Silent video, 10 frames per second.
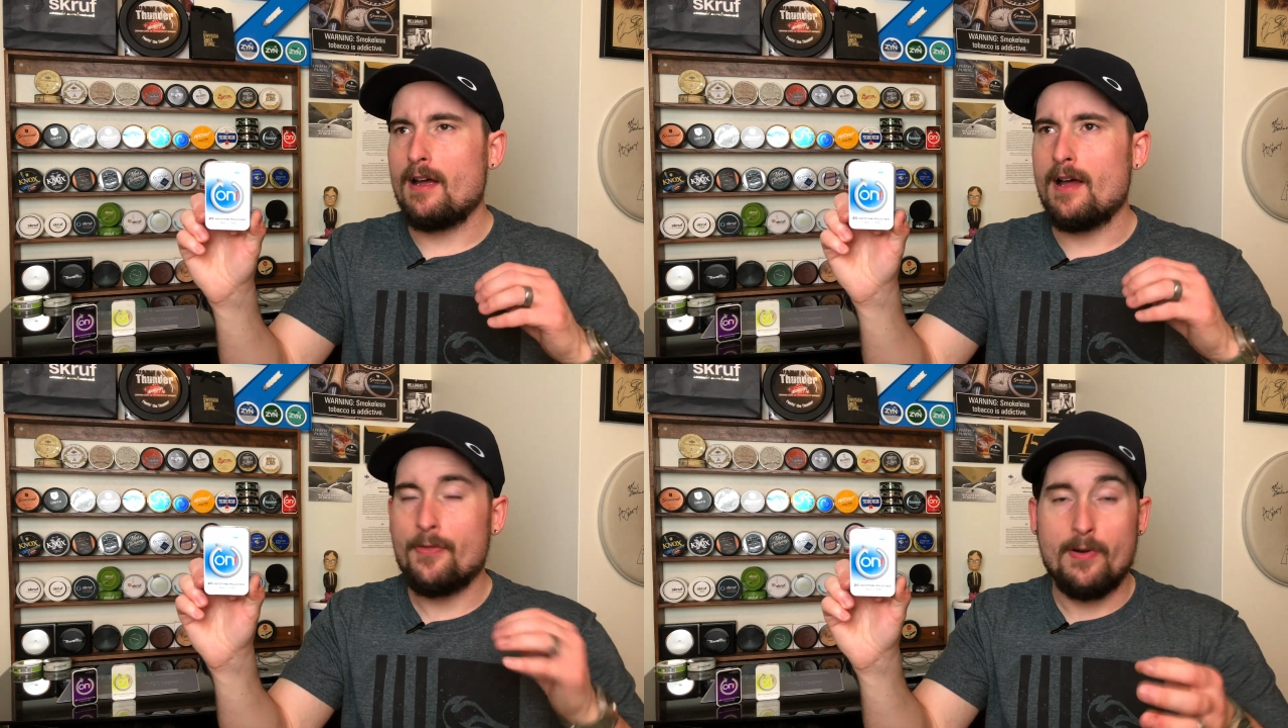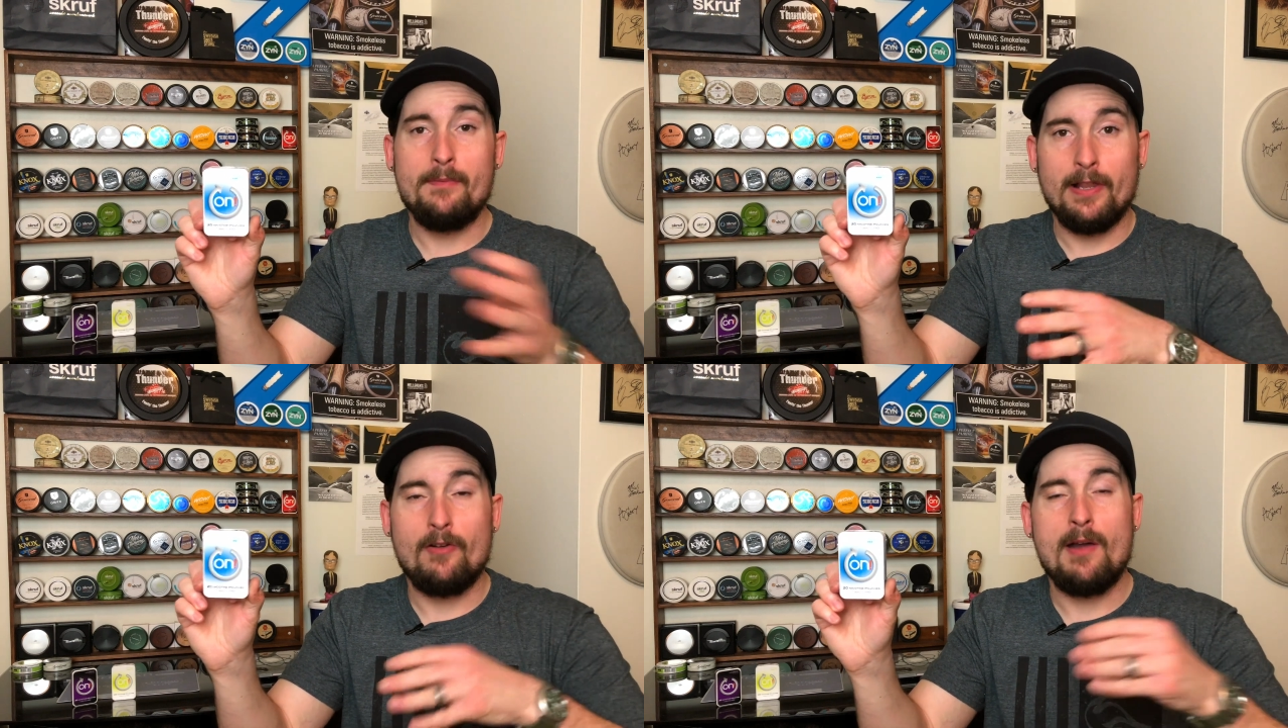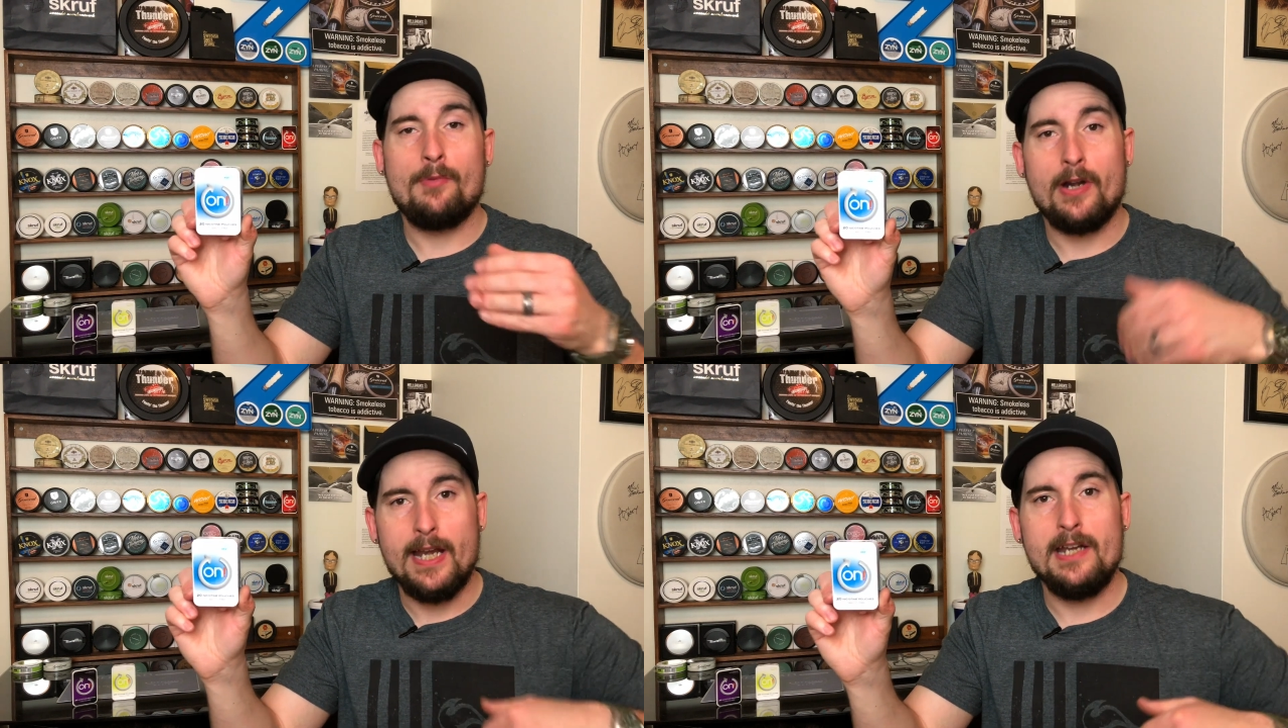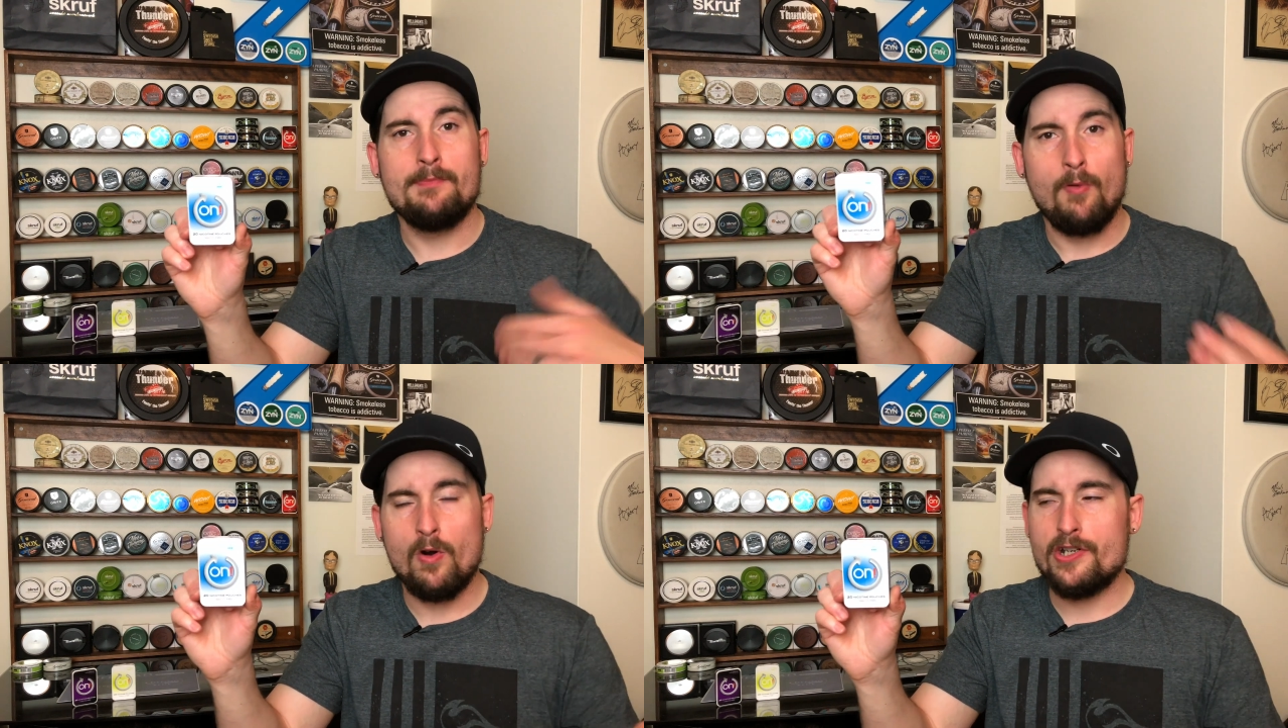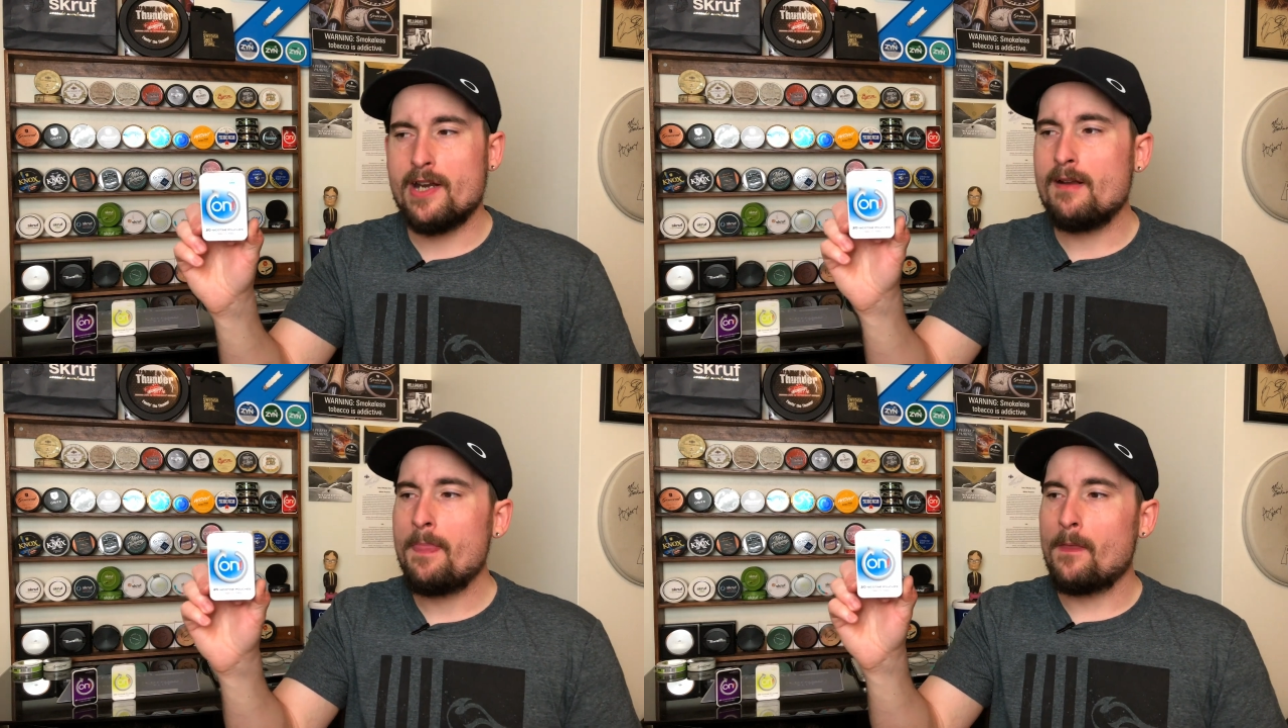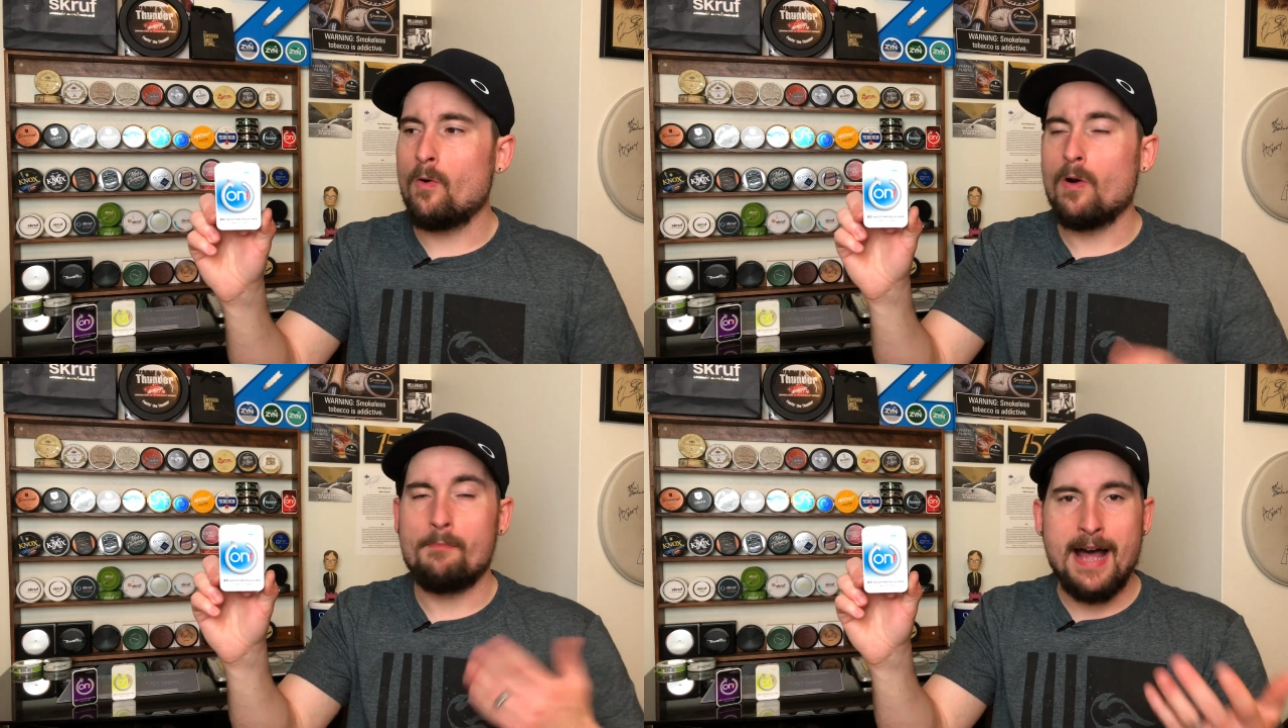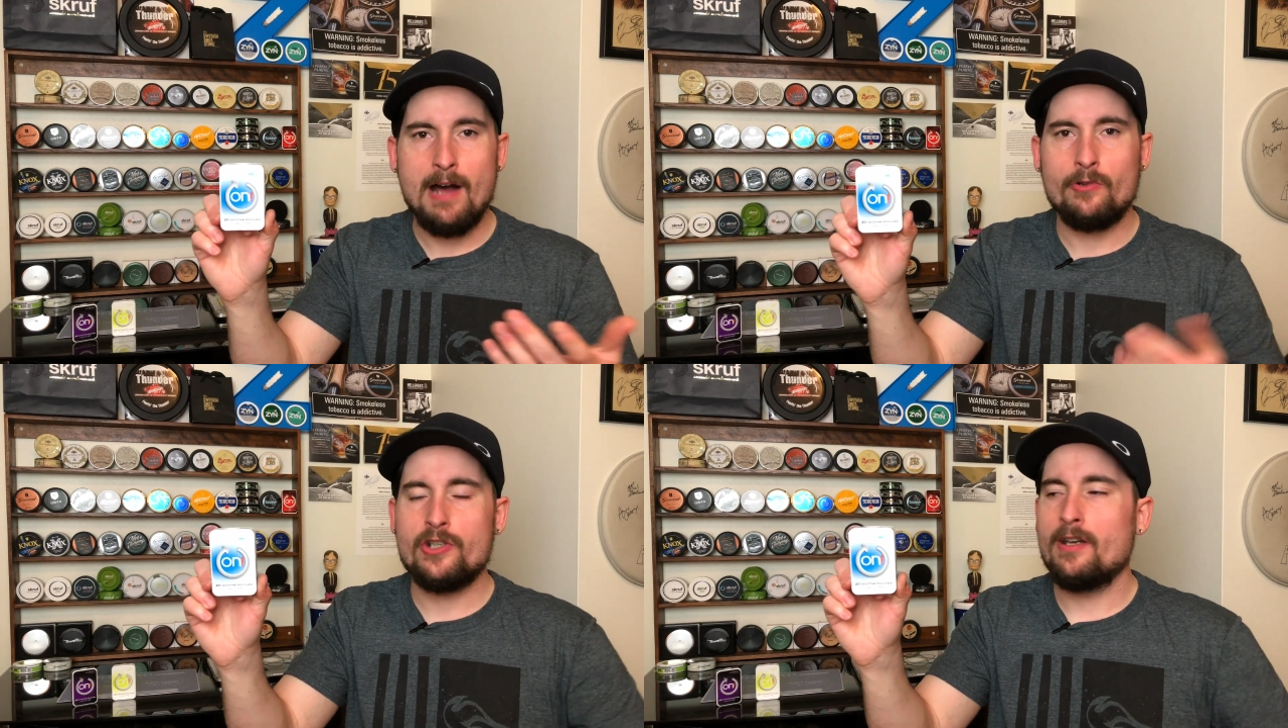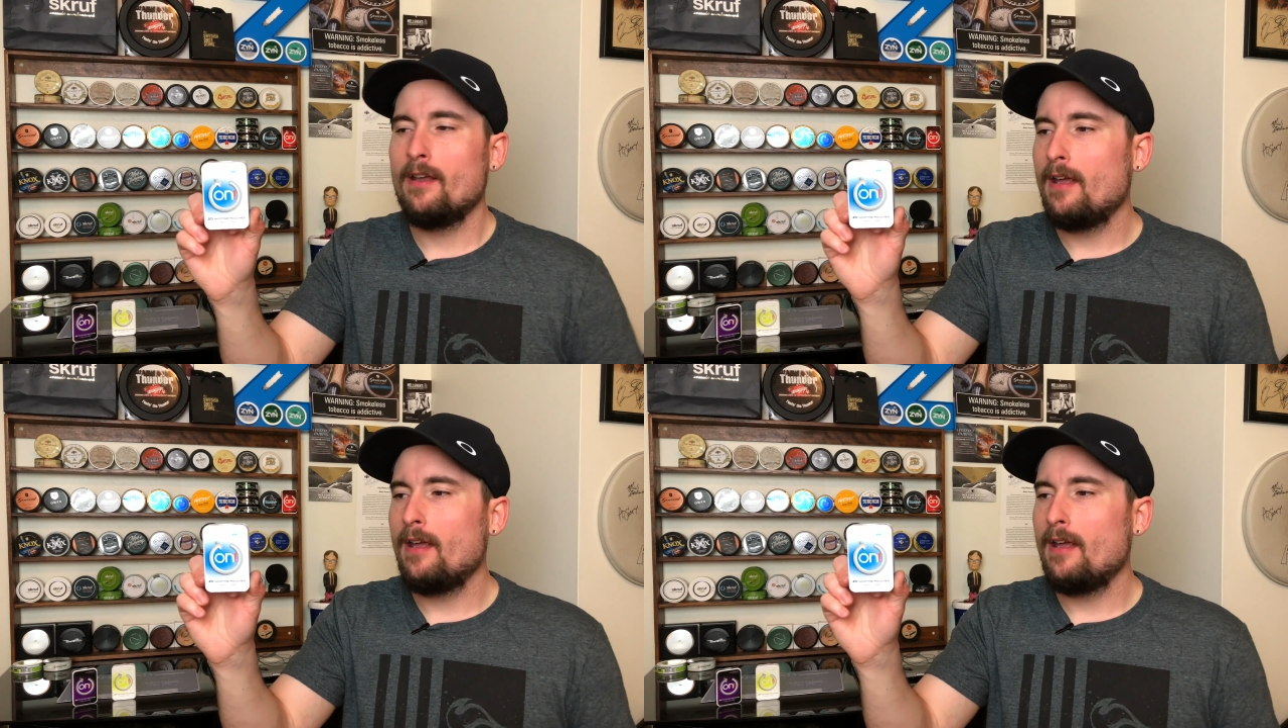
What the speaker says: 3 milligram per each portion or pouch.